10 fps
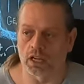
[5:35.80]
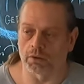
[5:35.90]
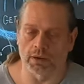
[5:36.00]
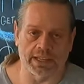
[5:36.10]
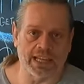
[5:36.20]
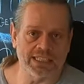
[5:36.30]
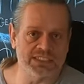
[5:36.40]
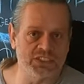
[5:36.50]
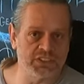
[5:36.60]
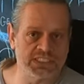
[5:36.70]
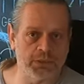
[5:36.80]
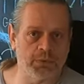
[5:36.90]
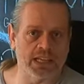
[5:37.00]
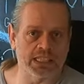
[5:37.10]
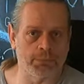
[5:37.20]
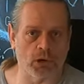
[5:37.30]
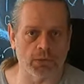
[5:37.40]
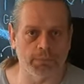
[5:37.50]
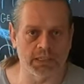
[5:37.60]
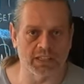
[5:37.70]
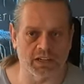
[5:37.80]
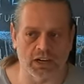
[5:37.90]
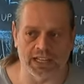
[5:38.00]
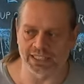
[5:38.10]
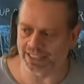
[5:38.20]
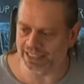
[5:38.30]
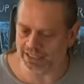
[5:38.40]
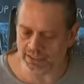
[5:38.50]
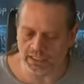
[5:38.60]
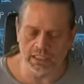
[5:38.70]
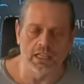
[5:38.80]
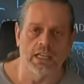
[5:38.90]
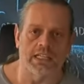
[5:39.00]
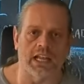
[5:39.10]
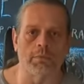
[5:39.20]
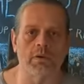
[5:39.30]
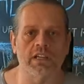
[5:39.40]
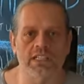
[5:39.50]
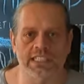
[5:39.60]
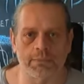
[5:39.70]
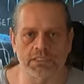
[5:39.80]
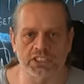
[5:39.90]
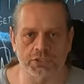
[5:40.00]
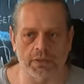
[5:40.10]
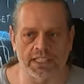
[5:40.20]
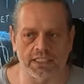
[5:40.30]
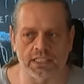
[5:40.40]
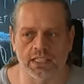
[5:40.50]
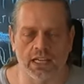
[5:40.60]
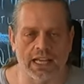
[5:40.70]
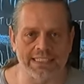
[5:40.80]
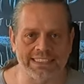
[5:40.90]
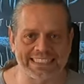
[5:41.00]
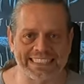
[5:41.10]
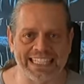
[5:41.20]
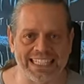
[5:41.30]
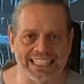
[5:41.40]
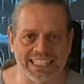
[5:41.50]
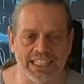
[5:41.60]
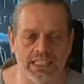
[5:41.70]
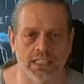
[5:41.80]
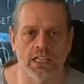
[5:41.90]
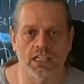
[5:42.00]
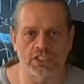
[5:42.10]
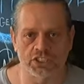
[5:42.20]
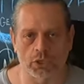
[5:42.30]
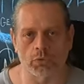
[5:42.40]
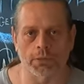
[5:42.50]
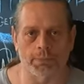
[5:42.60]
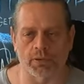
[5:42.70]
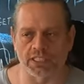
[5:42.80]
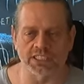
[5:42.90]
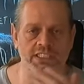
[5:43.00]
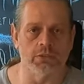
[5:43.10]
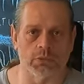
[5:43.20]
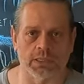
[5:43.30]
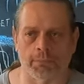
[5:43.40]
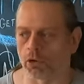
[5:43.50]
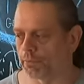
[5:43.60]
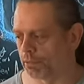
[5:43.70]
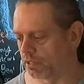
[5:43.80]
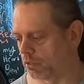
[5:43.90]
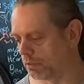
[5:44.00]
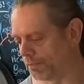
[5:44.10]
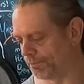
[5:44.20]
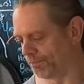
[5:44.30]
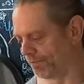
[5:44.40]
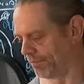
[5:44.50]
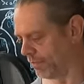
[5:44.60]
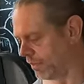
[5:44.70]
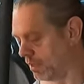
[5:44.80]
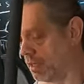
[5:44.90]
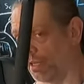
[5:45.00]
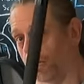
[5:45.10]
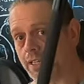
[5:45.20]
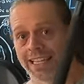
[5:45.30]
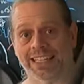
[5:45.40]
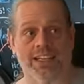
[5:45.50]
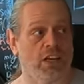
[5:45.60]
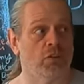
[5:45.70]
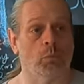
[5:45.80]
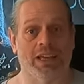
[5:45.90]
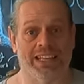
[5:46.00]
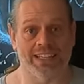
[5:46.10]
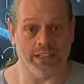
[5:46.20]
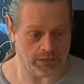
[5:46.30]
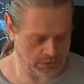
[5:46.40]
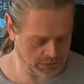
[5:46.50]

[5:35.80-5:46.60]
All right, guys, as you see, we got the barbell in our hand again. Now we're going to demonstrate a seated shoulder press with the barbell. Again, unweighted.